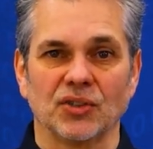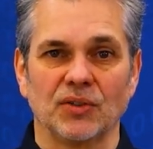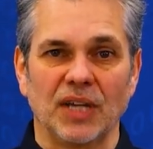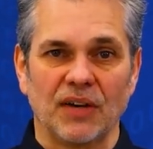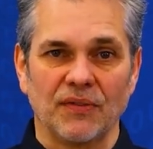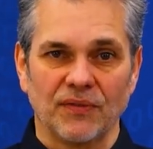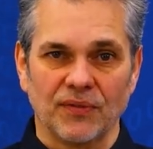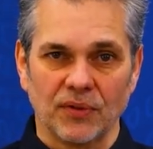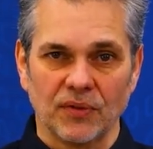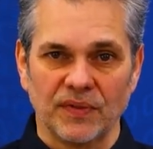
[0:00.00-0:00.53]
So you
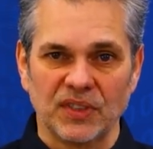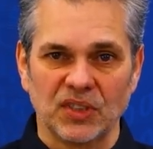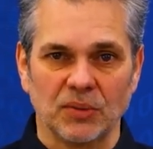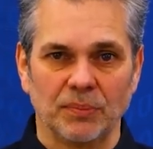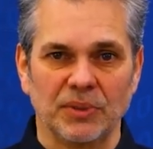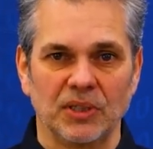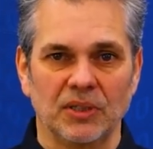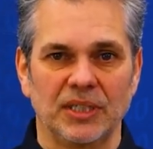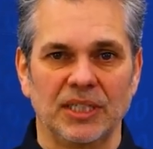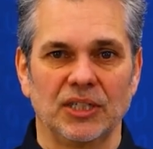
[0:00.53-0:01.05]
have full
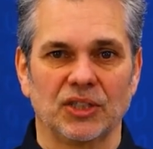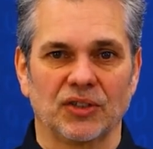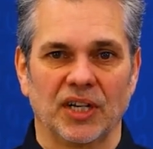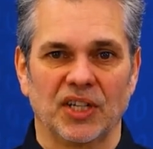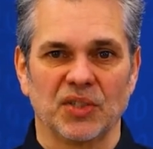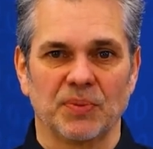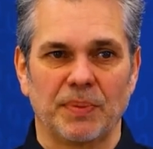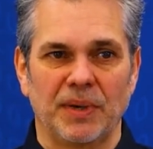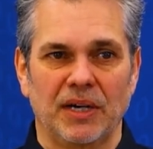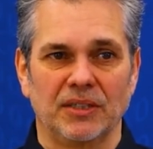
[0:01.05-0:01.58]
visibility or
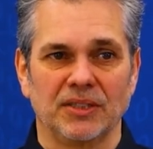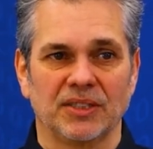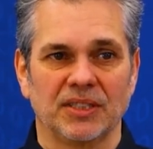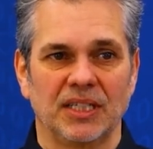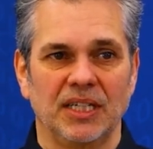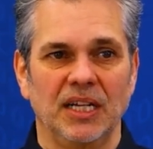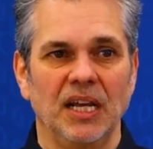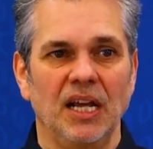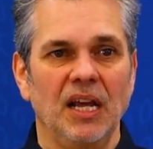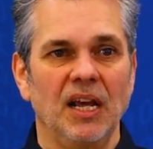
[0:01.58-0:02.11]

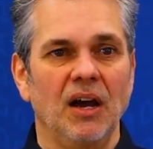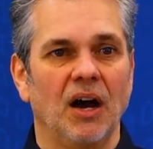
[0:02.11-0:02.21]
transparency